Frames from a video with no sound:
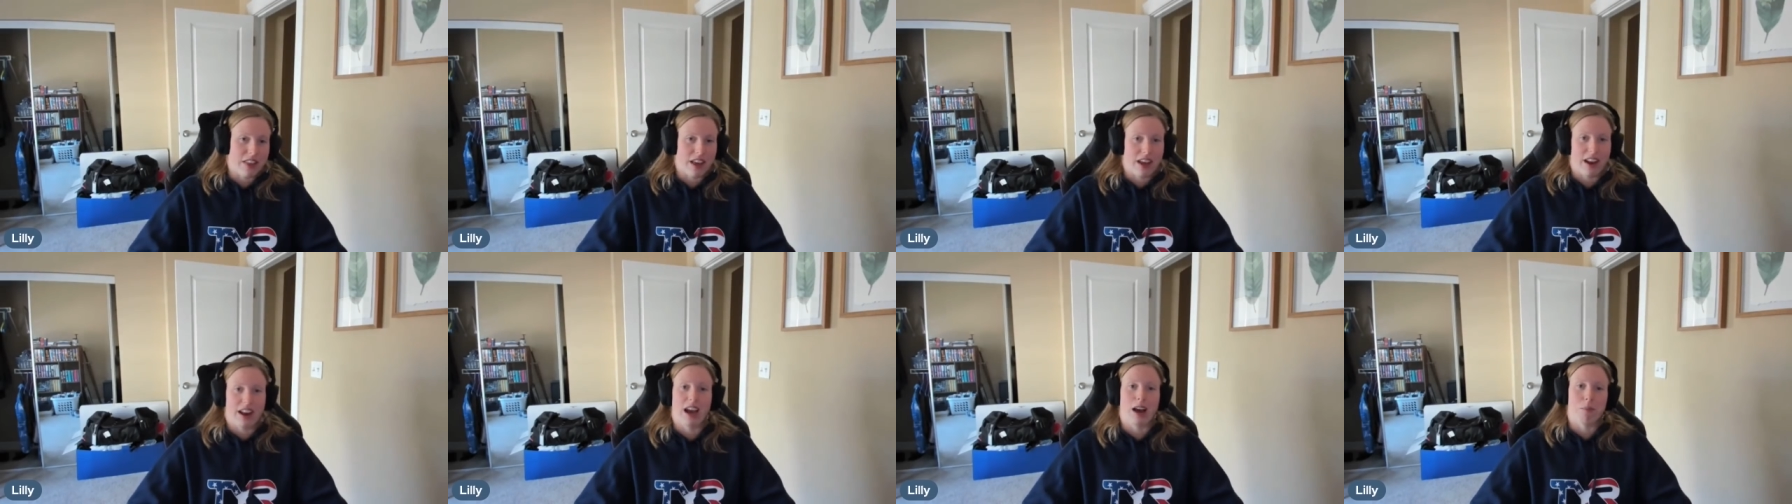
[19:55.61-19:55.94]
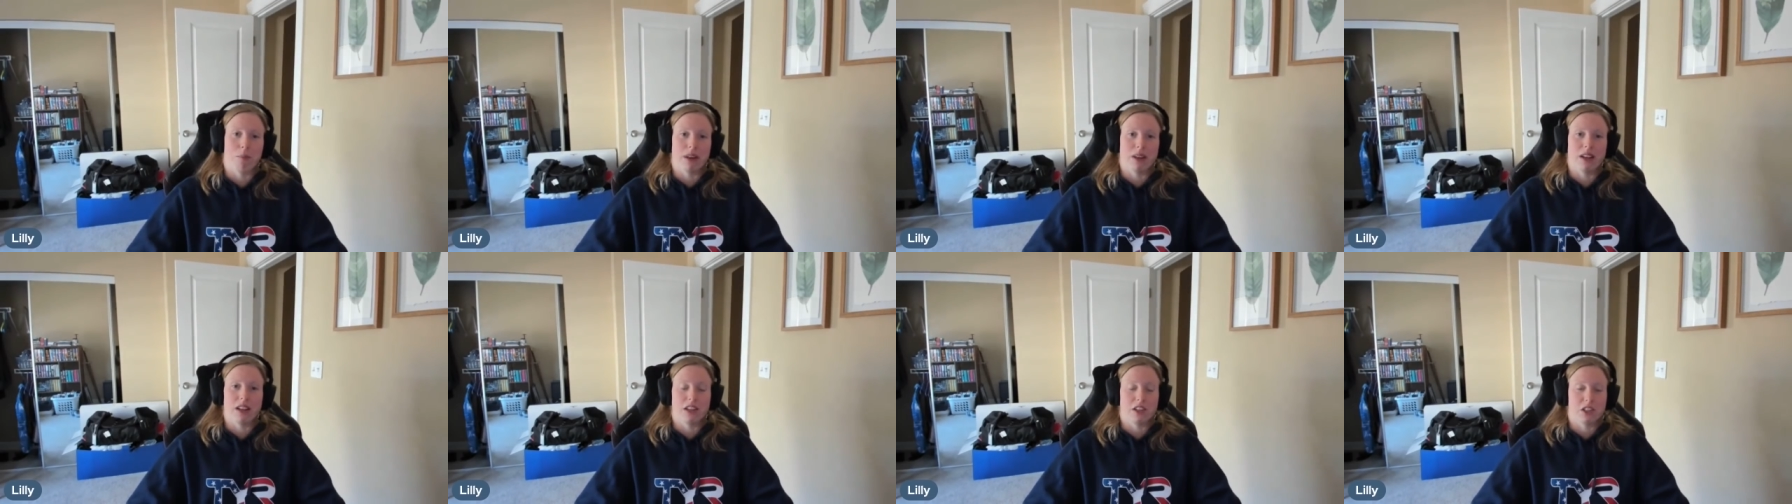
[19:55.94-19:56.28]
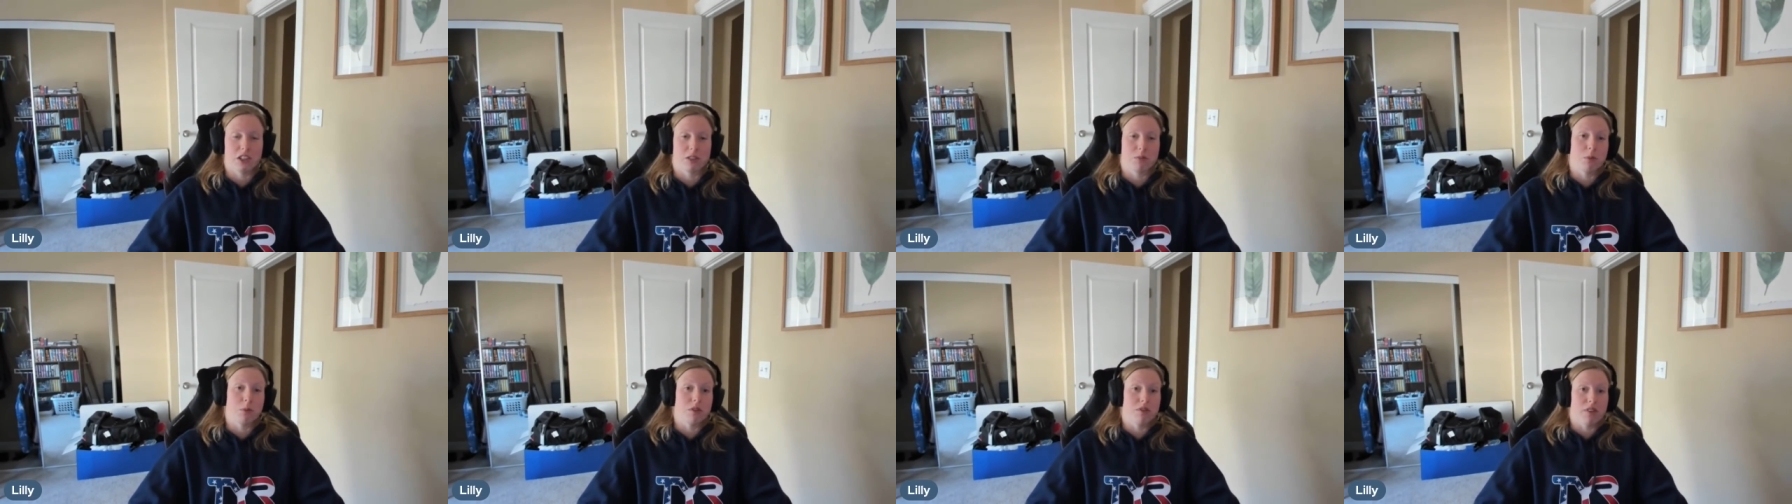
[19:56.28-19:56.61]
that happened and
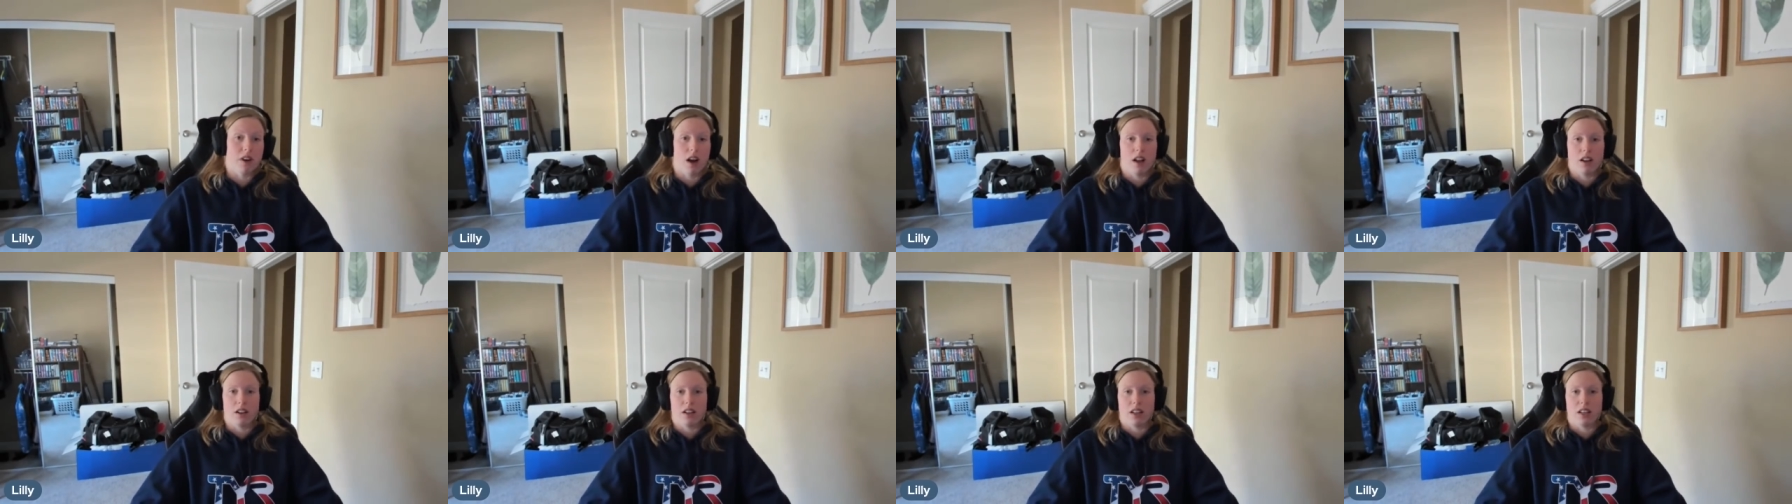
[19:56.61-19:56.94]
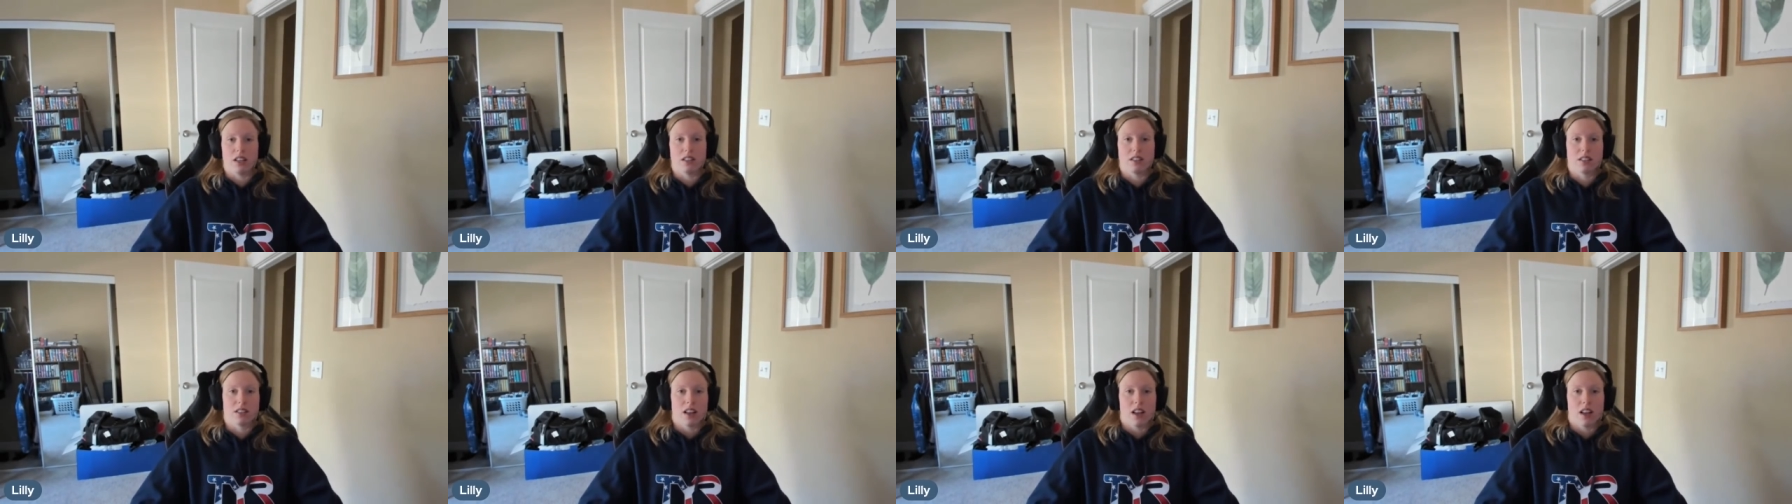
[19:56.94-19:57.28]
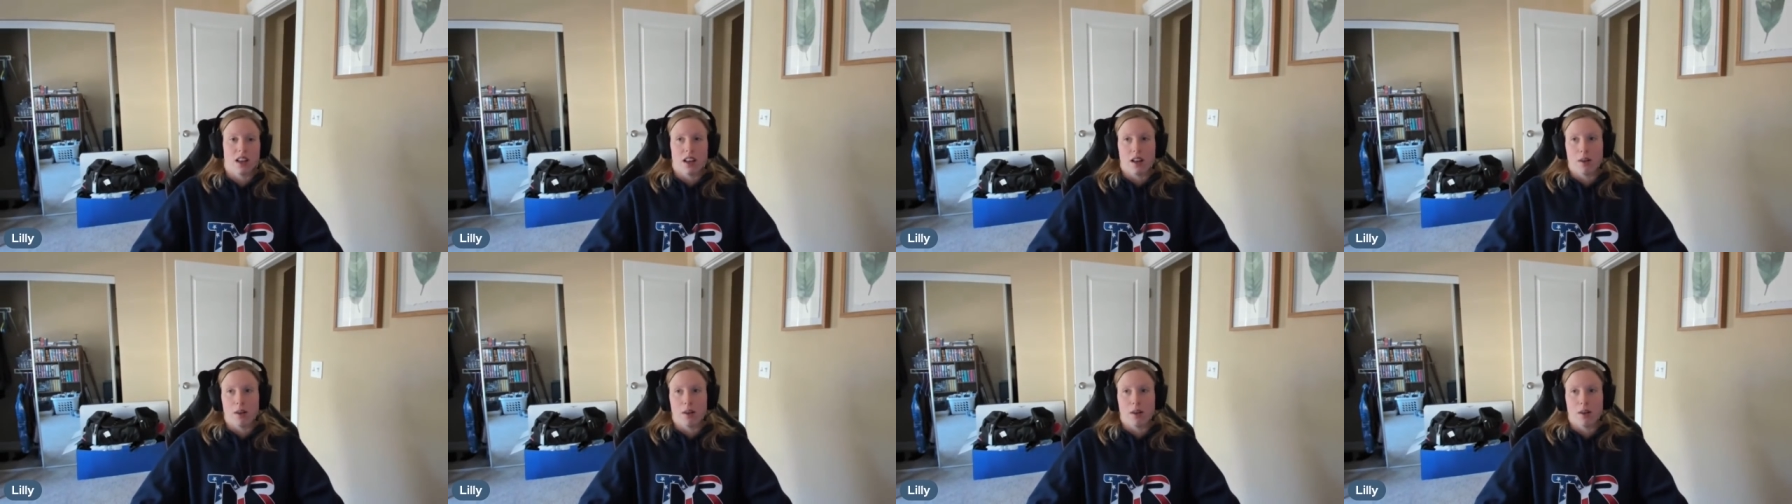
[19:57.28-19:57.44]
just move on because